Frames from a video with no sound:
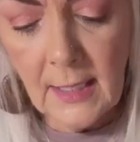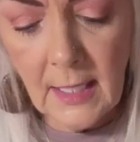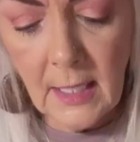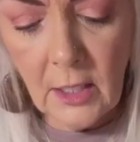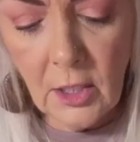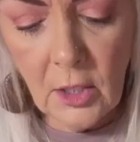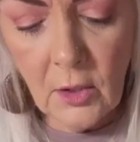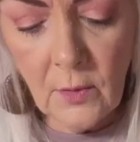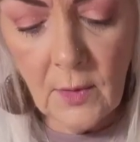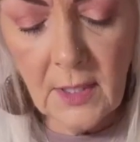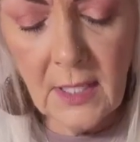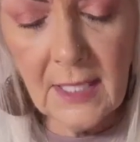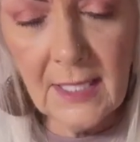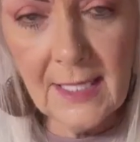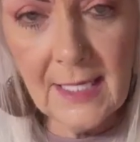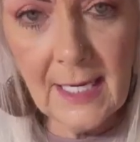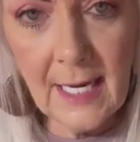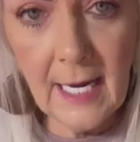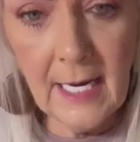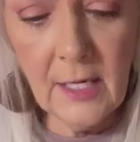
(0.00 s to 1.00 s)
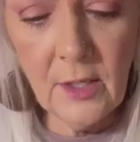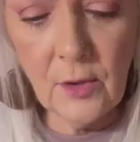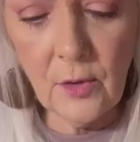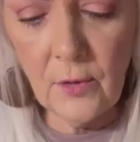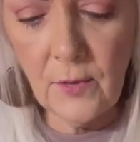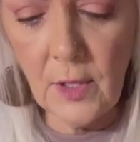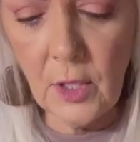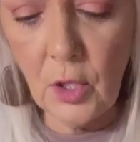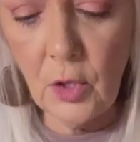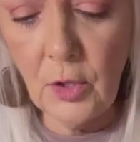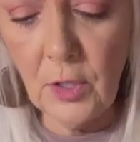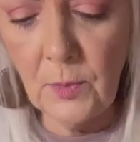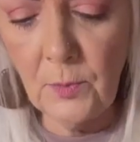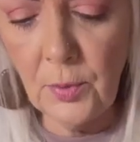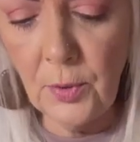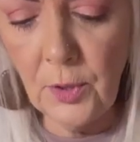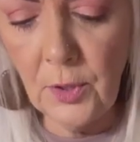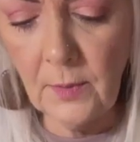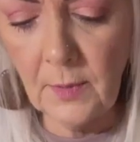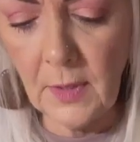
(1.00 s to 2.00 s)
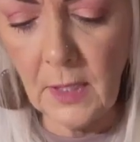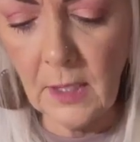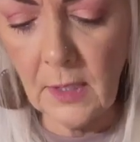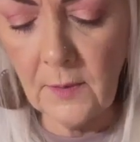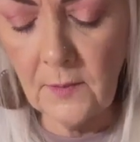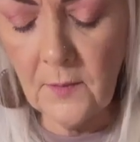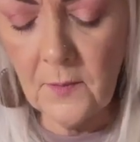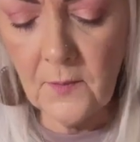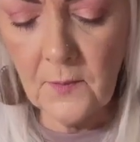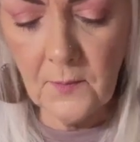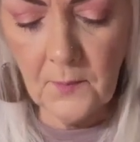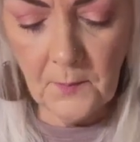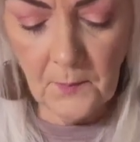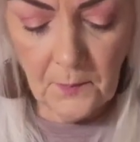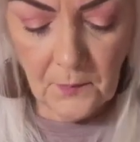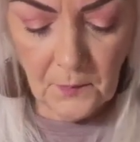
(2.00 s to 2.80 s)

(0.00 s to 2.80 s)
Get you a container that you can put them in